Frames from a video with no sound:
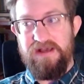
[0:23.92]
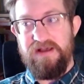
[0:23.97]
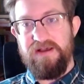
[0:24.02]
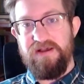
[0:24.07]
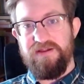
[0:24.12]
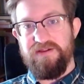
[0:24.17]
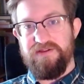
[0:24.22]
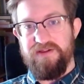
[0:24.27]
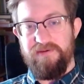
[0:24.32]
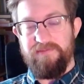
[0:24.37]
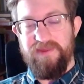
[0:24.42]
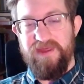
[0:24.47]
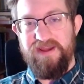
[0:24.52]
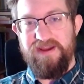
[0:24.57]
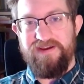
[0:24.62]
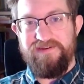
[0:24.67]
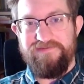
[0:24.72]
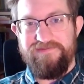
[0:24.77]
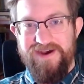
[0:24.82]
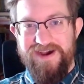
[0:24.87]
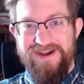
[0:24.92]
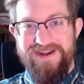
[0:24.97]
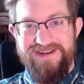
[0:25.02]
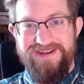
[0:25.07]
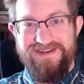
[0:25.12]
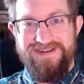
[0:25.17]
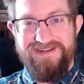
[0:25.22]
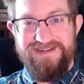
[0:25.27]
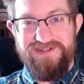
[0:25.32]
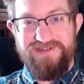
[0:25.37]
Something I
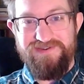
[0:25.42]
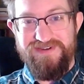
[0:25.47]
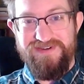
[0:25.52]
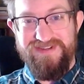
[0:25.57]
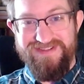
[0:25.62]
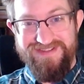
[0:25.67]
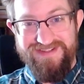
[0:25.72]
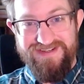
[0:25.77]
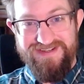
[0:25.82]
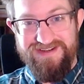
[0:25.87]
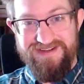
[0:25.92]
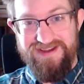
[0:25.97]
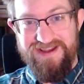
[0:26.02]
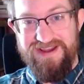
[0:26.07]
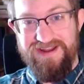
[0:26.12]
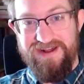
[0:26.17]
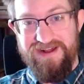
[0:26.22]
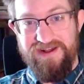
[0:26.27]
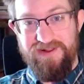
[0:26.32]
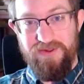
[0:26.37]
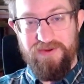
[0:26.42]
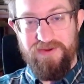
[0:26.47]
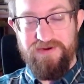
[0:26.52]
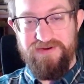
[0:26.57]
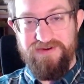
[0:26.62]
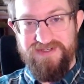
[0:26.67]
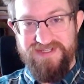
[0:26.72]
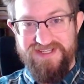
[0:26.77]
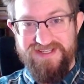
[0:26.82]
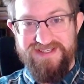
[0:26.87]
find interesting and I
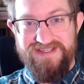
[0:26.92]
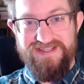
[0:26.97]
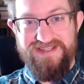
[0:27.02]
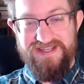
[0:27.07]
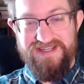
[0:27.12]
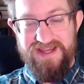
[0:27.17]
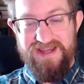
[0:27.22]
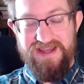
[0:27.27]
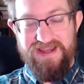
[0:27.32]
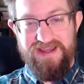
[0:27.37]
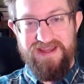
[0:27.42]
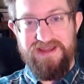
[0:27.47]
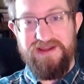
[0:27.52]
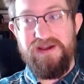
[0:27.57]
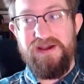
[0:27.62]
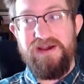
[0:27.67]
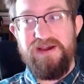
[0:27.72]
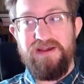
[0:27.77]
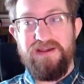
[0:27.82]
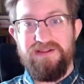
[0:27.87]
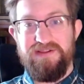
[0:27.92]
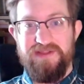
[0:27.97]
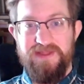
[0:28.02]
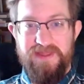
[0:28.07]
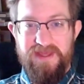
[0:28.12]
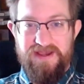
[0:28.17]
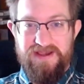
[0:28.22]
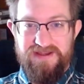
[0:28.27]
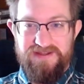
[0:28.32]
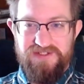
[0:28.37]
learned today is
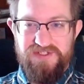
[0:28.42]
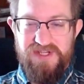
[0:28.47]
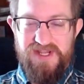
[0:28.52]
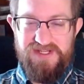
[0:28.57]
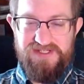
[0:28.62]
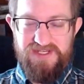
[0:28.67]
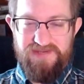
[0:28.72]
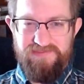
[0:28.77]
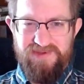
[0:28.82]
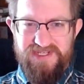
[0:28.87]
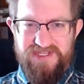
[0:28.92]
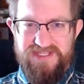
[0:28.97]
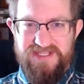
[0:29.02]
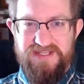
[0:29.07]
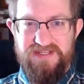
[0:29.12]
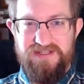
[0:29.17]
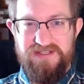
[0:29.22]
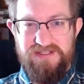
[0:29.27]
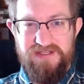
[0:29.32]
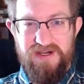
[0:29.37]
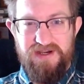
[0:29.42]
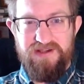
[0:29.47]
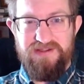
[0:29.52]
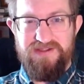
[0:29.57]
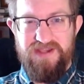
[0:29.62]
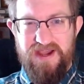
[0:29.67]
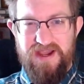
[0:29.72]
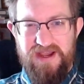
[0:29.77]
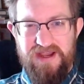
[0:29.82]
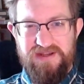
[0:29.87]
that ChatGPT does
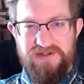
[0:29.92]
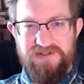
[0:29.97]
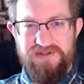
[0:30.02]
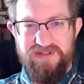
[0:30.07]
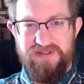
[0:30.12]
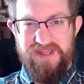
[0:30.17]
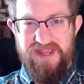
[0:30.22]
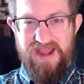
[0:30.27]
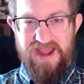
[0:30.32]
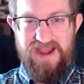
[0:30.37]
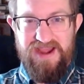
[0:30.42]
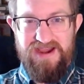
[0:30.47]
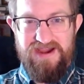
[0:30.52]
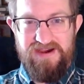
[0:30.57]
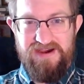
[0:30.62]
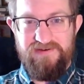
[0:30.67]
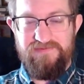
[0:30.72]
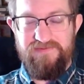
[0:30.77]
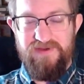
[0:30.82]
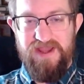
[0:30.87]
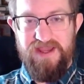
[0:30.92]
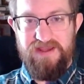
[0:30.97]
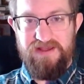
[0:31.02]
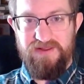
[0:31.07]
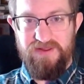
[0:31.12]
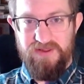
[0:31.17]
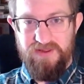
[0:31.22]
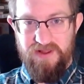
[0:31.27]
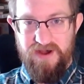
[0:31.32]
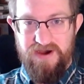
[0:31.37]
actually have a
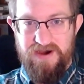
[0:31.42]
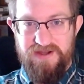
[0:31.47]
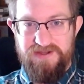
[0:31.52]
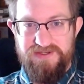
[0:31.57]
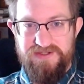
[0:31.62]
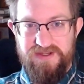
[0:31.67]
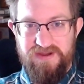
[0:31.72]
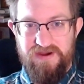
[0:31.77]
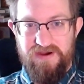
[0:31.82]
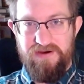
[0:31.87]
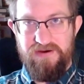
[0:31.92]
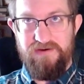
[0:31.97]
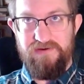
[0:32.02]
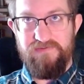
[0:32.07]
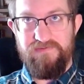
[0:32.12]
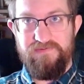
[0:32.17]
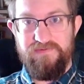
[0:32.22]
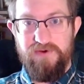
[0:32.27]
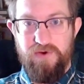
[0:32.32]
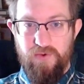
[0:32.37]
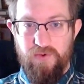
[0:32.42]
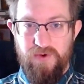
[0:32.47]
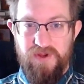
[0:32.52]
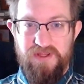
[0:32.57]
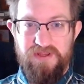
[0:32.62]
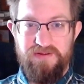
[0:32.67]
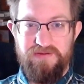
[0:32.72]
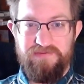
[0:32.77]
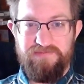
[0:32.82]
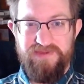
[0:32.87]
lot of
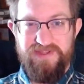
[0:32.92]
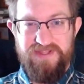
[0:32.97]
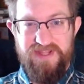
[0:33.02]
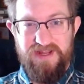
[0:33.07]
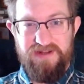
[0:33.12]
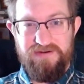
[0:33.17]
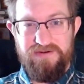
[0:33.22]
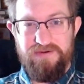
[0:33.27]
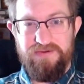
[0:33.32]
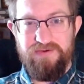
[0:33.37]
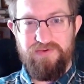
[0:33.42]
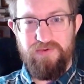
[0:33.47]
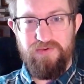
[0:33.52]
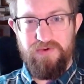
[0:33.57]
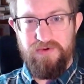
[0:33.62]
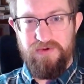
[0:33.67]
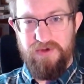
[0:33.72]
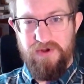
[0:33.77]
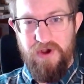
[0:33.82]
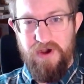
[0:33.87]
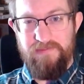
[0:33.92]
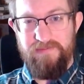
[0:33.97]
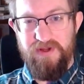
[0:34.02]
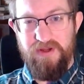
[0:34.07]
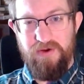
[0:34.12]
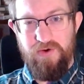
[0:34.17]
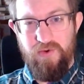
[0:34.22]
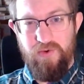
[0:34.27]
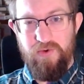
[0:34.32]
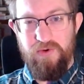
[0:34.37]
curriculum standards or Common
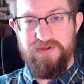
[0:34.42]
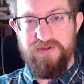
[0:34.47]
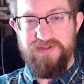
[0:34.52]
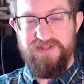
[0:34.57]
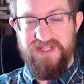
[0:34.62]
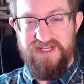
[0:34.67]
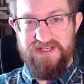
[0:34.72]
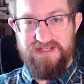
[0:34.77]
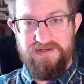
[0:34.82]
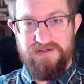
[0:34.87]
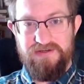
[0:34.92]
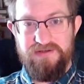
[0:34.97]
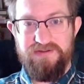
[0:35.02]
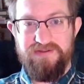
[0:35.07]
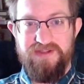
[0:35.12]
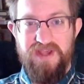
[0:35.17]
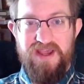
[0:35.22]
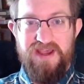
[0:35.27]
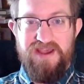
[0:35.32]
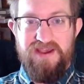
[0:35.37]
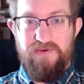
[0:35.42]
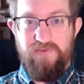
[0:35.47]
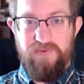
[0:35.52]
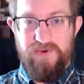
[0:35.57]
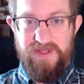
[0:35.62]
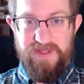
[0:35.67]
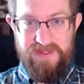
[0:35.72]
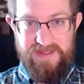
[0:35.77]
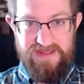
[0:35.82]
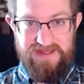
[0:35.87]
Core standards
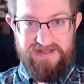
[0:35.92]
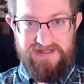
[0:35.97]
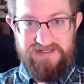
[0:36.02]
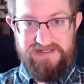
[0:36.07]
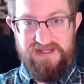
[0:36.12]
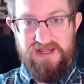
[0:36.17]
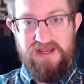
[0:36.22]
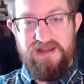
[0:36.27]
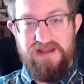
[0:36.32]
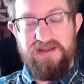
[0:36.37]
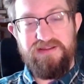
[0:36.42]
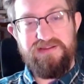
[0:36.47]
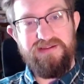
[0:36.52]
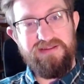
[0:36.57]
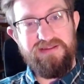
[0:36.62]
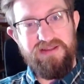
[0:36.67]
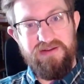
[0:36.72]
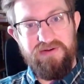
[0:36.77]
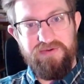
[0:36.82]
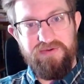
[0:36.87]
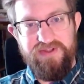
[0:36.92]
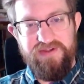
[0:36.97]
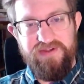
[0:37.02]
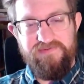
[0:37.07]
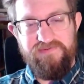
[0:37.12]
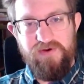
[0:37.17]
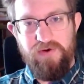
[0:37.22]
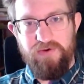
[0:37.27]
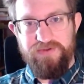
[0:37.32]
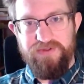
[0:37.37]
within it. It's a little
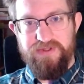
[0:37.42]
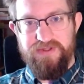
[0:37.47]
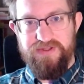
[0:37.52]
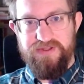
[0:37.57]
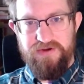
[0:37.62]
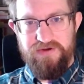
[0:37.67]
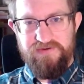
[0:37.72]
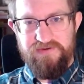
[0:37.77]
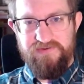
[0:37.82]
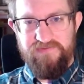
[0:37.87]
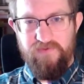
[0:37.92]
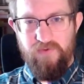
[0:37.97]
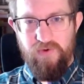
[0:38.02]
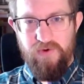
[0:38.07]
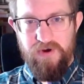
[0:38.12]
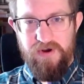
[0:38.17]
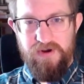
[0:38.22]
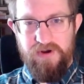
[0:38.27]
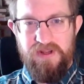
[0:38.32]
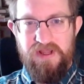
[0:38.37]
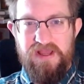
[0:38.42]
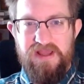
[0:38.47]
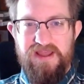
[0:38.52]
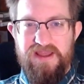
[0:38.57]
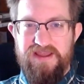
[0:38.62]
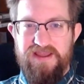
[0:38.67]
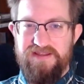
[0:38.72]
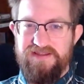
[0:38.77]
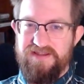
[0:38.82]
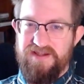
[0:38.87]
difficult to search for.
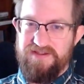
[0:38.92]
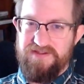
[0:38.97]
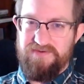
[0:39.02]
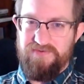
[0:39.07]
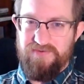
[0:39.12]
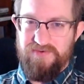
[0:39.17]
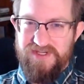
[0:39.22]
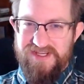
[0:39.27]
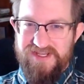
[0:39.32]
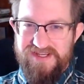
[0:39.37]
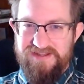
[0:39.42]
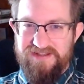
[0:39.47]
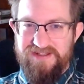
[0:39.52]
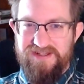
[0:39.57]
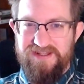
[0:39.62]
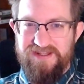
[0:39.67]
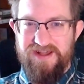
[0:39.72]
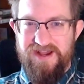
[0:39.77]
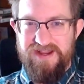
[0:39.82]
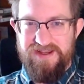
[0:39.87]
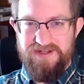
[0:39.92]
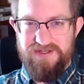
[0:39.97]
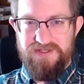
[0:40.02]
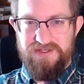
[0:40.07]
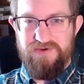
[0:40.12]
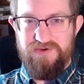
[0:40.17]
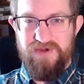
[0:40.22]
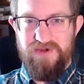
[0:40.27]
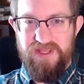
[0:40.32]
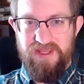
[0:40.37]
It doesn't really like
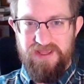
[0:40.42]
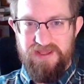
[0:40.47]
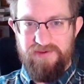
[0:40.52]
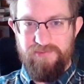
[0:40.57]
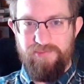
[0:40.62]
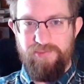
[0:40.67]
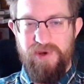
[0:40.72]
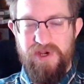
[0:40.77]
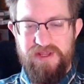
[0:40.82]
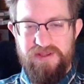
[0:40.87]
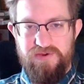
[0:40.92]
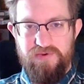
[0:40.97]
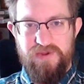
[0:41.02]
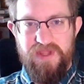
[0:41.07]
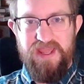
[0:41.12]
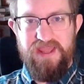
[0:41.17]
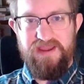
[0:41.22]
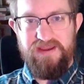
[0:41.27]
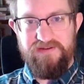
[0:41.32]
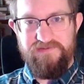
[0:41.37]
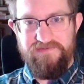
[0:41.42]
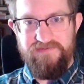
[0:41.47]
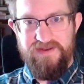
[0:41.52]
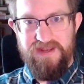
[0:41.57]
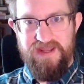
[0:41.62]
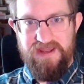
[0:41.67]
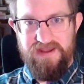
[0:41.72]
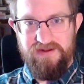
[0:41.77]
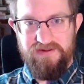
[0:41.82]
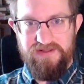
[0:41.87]
doing it, but you can
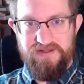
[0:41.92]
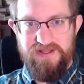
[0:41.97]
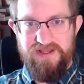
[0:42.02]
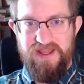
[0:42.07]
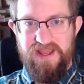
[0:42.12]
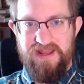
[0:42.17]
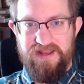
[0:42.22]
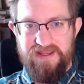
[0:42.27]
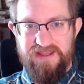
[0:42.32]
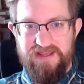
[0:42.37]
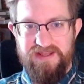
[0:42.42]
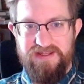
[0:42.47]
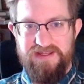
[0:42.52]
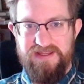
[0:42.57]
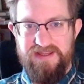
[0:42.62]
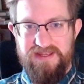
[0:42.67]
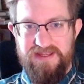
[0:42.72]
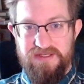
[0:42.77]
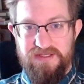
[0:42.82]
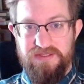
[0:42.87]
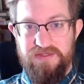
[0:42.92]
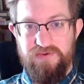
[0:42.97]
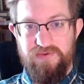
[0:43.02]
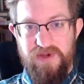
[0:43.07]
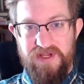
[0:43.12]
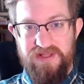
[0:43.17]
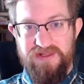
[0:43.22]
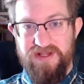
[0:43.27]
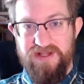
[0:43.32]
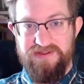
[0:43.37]
finagle it and get it into
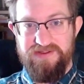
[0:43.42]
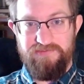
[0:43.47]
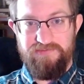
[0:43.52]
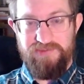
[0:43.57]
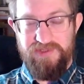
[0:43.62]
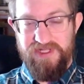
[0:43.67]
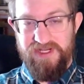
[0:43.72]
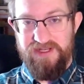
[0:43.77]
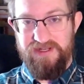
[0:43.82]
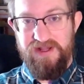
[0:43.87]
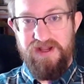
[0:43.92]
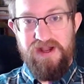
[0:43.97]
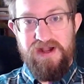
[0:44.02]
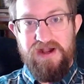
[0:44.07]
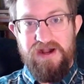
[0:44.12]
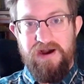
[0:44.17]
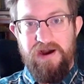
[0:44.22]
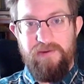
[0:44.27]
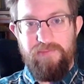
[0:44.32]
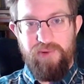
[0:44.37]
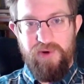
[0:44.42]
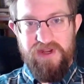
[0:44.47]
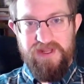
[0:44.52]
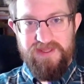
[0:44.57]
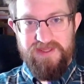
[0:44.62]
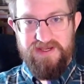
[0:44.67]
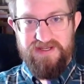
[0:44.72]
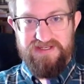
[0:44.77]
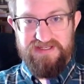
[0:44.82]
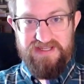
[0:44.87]
a lesson plan. I'll break
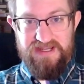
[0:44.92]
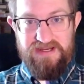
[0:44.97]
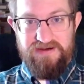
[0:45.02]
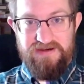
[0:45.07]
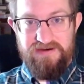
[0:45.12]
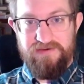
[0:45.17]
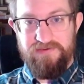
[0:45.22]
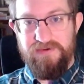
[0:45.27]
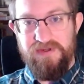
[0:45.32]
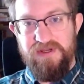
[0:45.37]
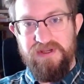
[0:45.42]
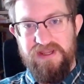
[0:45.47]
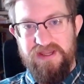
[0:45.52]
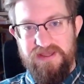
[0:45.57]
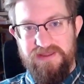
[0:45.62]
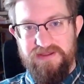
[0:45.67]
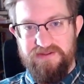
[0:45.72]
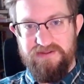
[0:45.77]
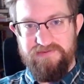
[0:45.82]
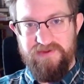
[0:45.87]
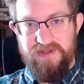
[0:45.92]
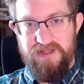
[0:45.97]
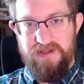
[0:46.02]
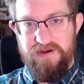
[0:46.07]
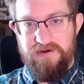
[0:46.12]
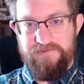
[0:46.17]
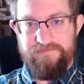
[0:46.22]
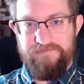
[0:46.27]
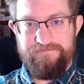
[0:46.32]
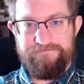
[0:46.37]
that down in this
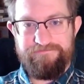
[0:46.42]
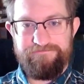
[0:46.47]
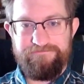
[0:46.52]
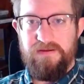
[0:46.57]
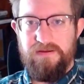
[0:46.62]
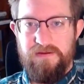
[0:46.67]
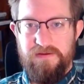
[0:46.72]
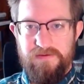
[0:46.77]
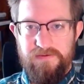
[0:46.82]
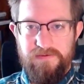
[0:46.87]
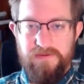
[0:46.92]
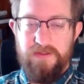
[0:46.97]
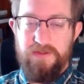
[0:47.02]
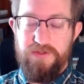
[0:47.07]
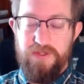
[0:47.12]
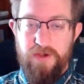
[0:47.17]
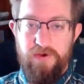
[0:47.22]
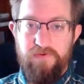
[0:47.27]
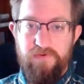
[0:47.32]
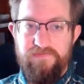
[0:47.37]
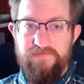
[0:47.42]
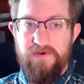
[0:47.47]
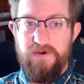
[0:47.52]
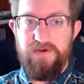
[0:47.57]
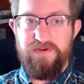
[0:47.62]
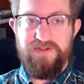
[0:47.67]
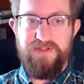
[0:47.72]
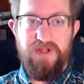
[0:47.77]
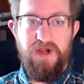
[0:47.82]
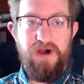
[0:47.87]
video. So
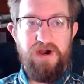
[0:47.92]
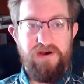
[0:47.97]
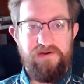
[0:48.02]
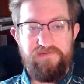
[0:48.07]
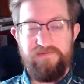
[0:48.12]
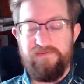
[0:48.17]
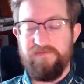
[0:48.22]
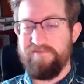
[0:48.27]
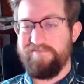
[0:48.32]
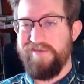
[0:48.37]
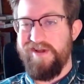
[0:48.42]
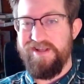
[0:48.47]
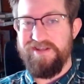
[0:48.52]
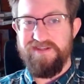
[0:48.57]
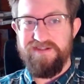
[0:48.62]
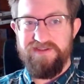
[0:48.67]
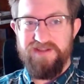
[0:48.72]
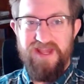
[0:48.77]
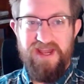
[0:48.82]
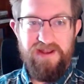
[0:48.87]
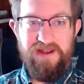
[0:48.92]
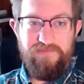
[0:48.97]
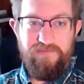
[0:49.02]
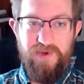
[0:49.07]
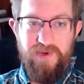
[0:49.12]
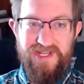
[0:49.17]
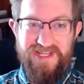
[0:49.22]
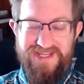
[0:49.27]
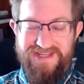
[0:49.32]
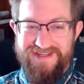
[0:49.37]
first off, I just kind of
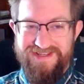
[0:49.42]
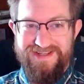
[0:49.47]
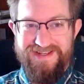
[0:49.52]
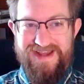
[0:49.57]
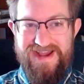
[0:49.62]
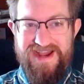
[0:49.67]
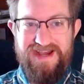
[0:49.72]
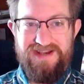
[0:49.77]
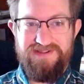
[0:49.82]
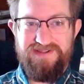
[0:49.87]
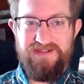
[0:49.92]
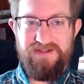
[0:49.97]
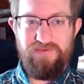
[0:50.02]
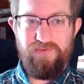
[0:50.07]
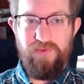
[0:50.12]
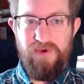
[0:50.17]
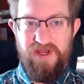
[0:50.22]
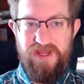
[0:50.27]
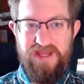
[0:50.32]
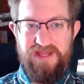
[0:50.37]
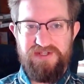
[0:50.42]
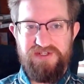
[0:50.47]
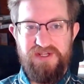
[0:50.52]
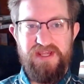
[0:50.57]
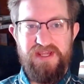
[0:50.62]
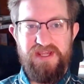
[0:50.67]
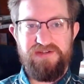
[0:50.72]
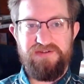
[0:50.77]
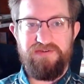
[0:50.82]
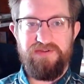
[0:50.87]
went in and asked it, what educational